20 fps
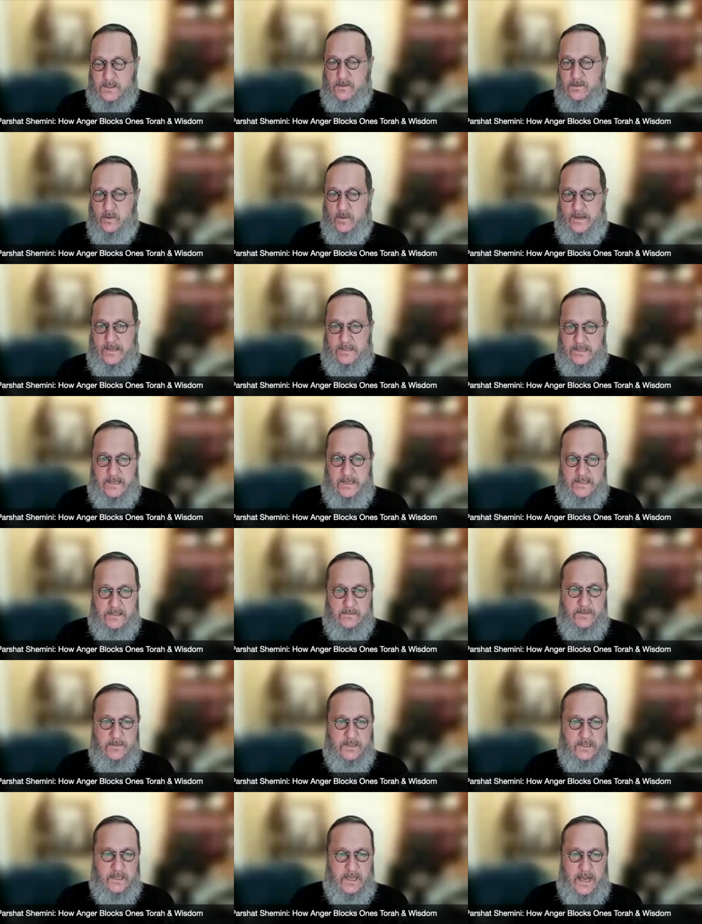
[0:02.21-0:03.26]
a great day to
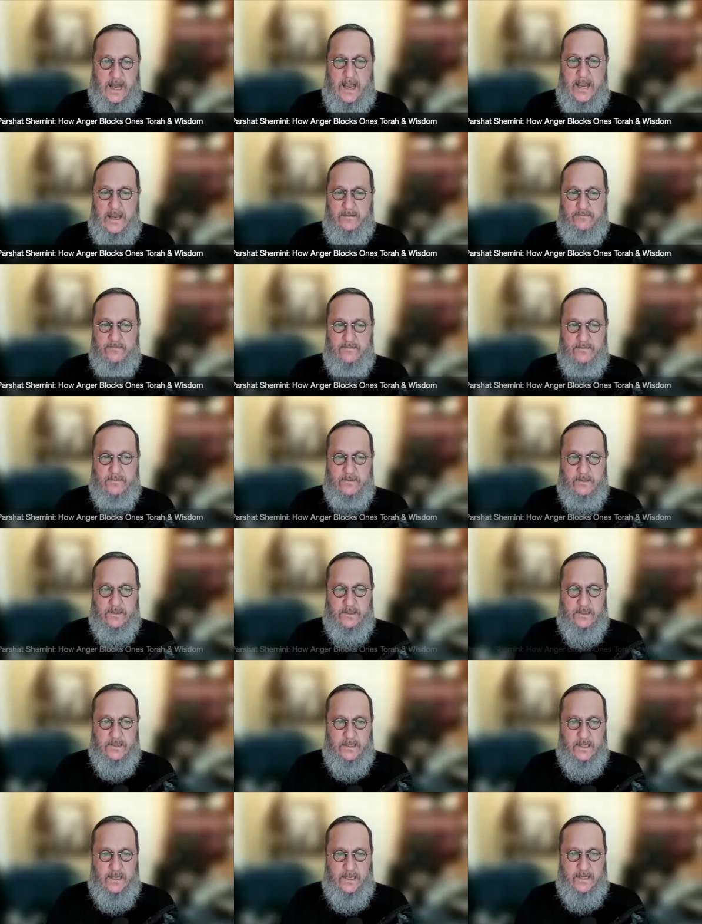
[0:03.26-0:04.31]
be alive
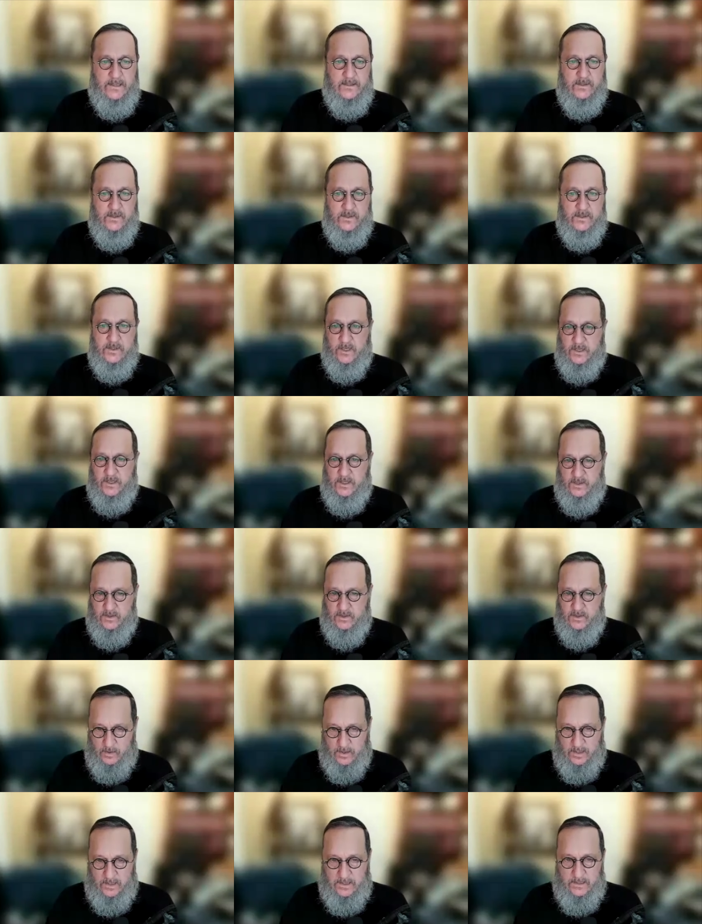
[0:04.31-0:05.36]
and to study
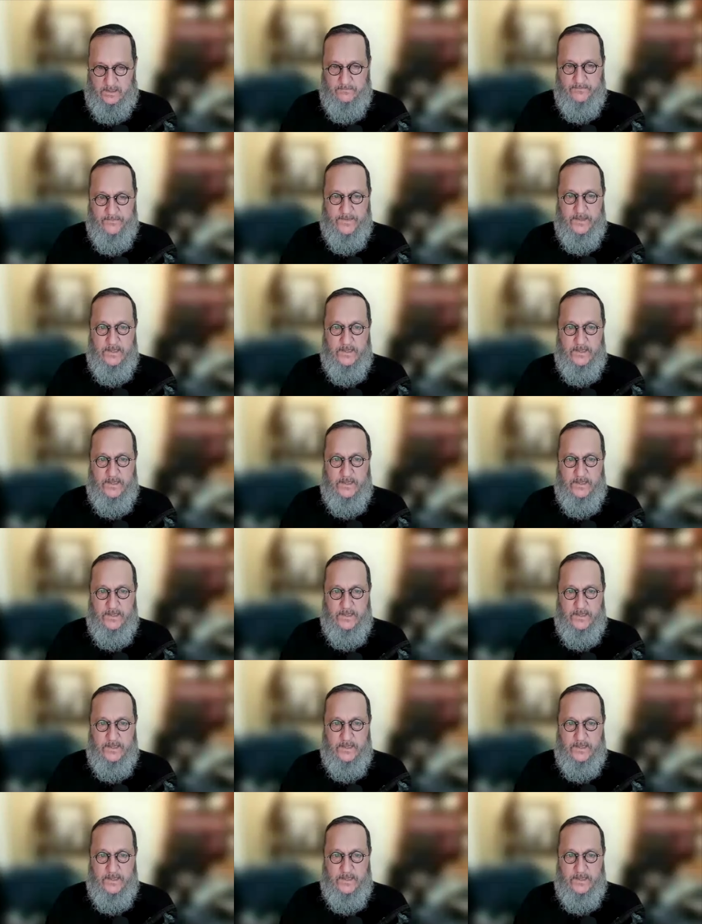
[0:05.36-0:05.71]
Torah,